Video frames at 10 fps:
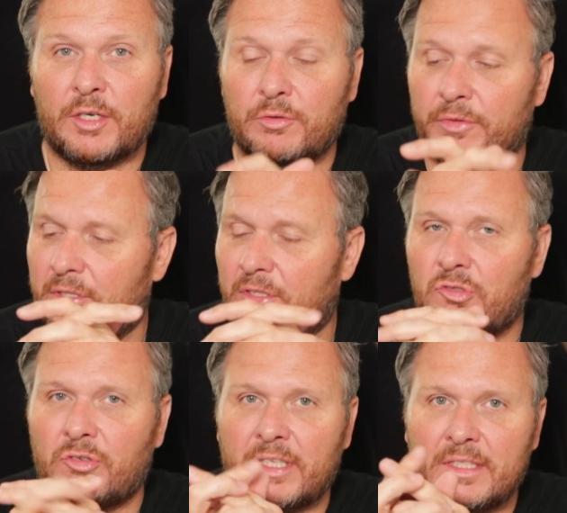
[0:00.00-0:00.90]
much, or if this
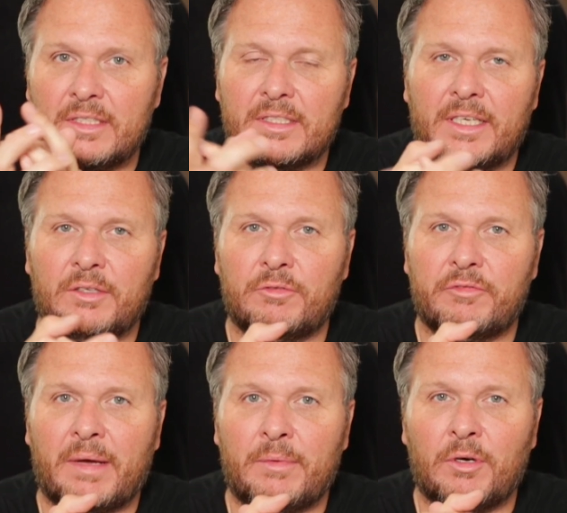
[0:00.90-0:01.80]
is crazy to take on a
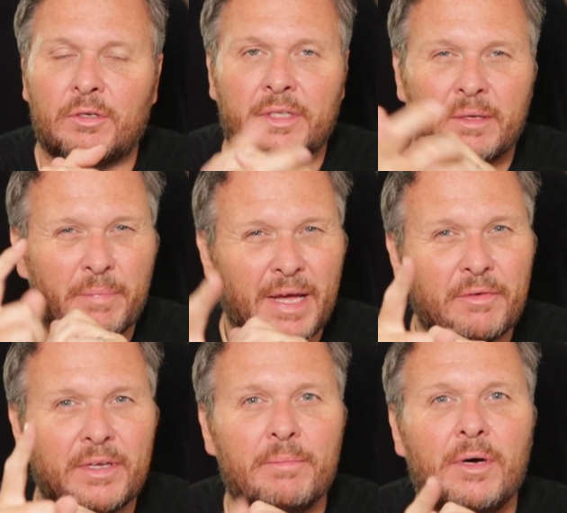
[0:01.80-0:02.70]
family holiday,
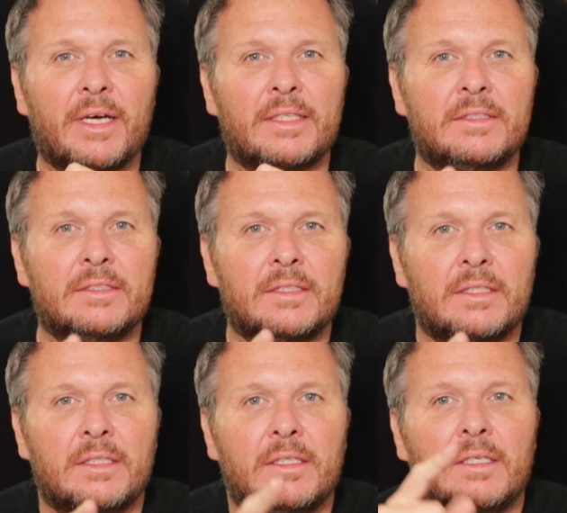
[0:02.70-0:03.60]
bearing in mind,
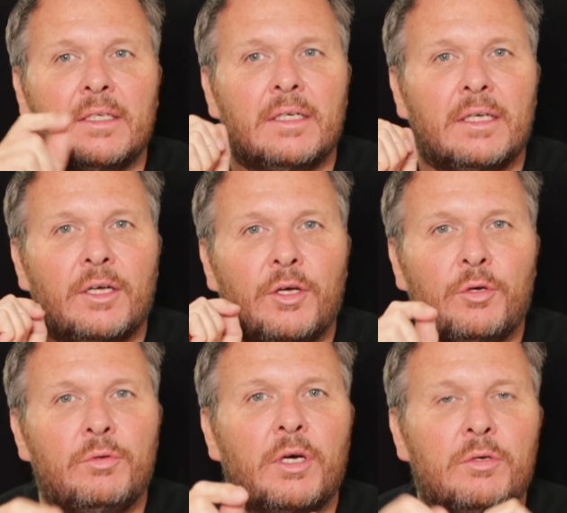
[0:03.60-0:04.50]

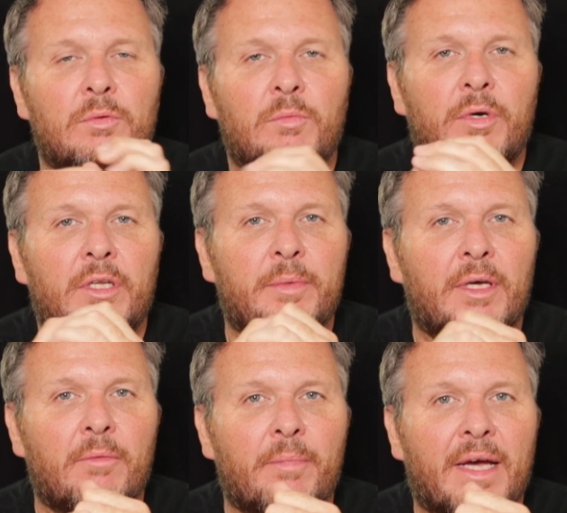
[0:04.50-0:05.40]
who knows when we're going to be
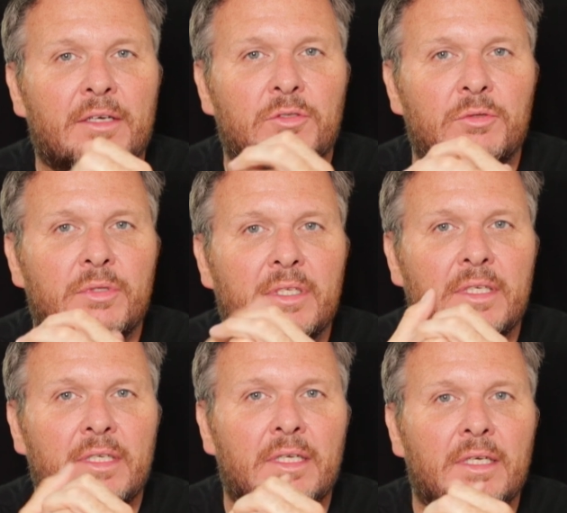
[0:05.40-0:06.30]
going back to
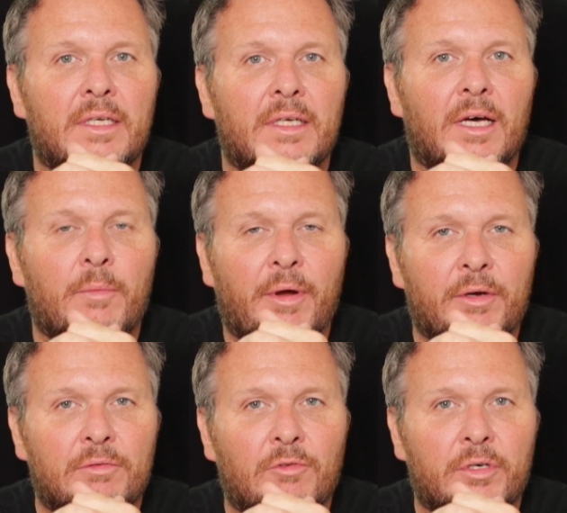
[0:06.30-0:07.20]
the
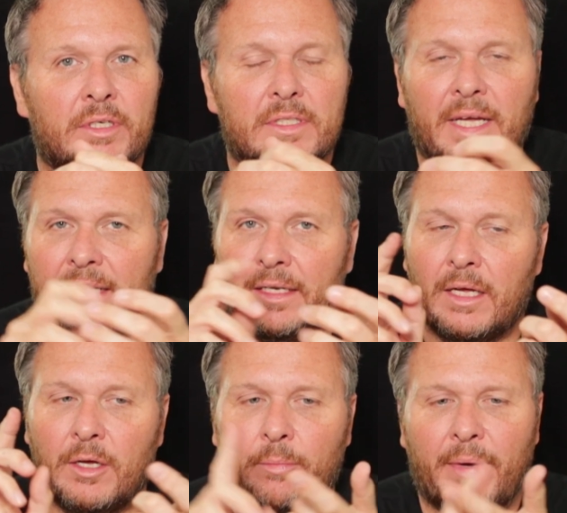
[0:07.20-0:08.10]
American Rockies and
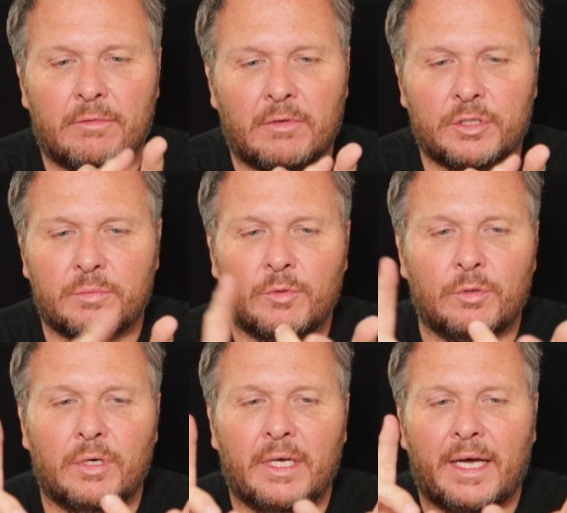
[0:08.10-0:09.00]
Mount
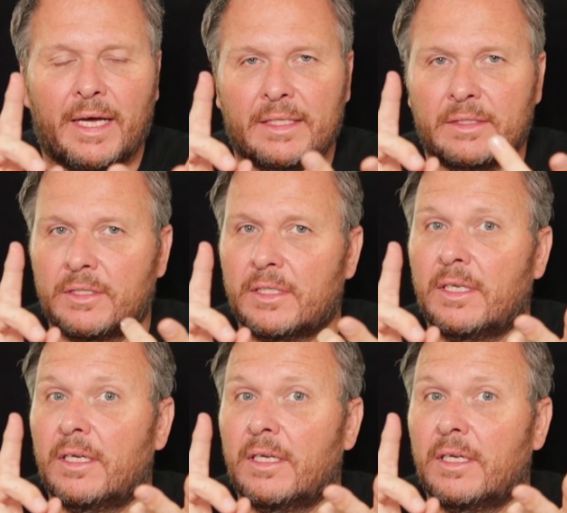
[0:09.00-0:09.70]
Rushmore and